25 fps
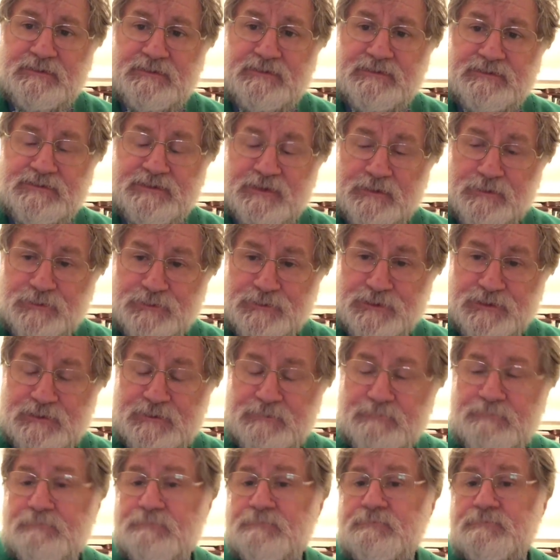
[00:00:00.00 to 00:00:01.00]
secretary
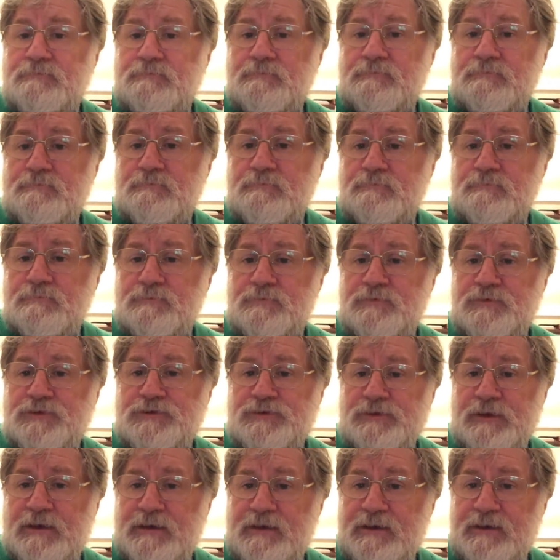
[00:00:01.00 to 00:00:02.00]
to
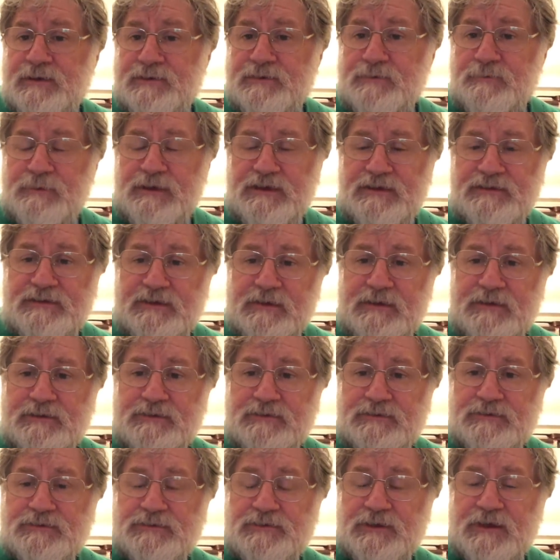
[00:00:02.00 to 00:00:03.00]
try and get a meeting and
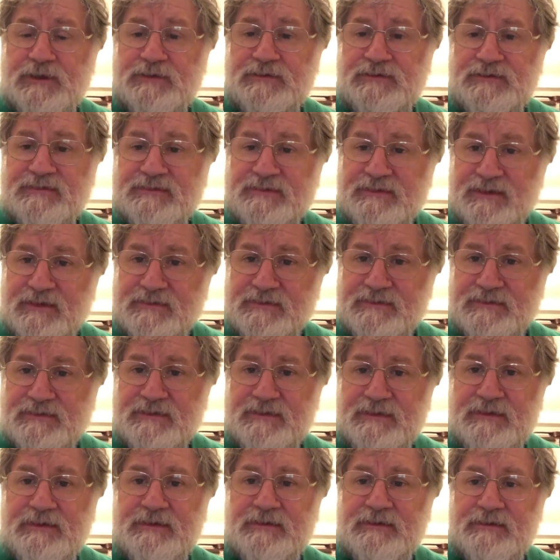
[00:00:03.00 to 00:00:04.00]
to try and discuss
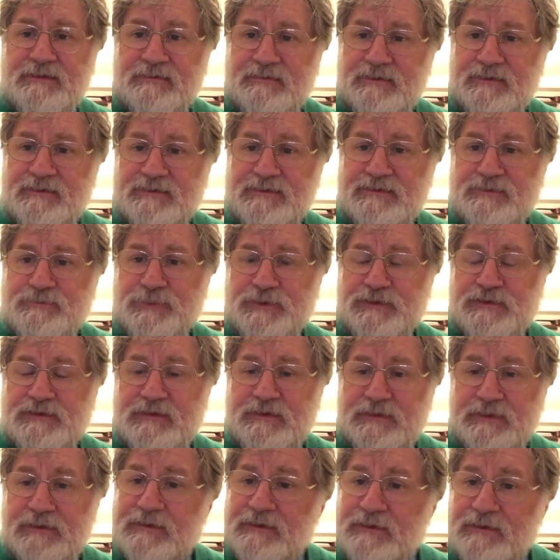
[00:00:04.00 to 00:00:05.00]
this, but
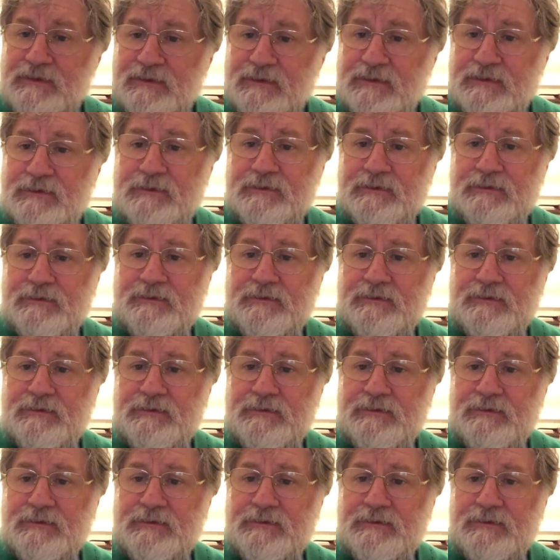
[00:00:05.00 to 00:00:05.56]
clearly